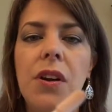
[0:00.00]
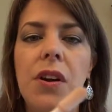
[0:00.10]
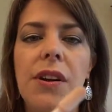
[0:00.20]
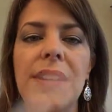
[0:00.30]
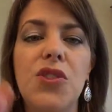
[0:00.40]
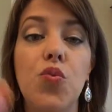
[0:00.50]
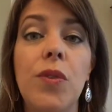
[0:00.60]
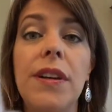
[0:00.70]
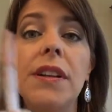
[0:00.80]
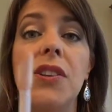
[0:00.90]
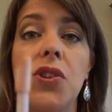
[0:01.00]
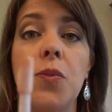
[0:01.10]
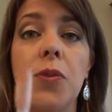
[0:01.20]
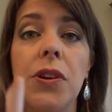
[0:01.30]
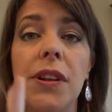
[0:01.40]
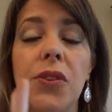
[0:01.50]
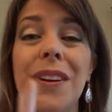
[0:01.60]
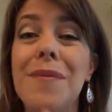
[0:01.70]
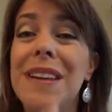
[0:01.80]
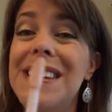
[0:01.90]
All right, it's really super
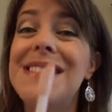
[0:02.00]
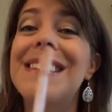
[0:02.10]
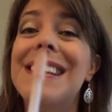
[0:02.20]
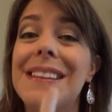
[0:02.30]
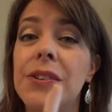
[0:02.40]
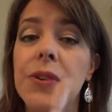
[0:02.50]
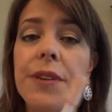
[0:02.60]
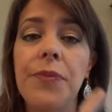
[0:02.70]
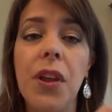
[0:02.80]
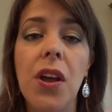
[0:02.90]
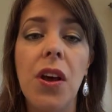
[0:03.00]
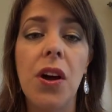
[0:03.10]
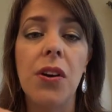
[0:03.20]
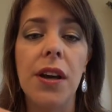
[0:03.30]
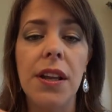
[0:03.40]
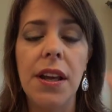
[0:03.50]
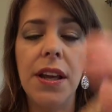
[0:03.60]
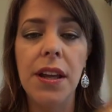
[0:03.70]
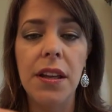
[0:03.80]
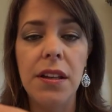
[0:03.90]
glittery. I mean, it's glittery. All right,
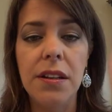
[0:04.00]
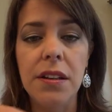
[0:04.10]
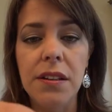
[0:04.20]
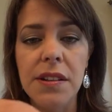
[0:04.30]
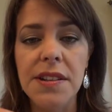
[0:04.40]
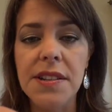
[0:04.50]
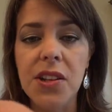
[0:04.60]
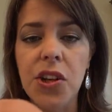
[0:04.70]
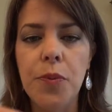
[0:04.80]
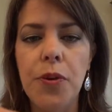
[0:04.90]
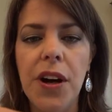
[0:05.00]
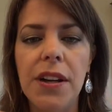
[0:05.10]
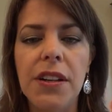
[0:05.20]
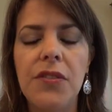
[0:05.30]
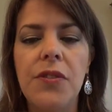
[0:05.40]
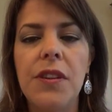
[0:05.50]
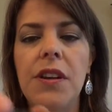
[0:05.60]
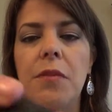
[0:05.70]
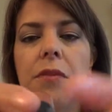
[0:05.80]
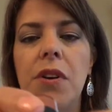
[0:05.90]
and this is a new product for
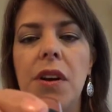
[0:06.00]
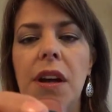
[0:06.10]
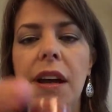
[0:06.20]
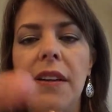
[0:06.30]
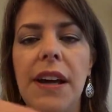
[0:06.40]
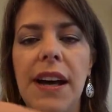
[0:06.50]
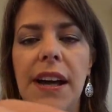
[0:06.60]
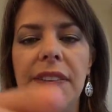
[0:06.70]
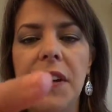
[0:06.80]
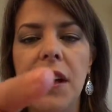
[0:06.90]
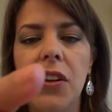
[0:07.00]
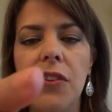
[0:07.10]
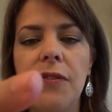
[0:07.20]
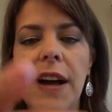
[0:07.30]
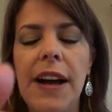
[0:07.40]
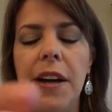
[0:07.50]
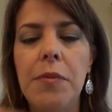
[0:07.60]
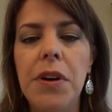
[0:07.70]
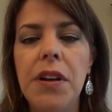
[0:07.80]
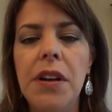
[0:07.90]
them, and I got the color Vibe.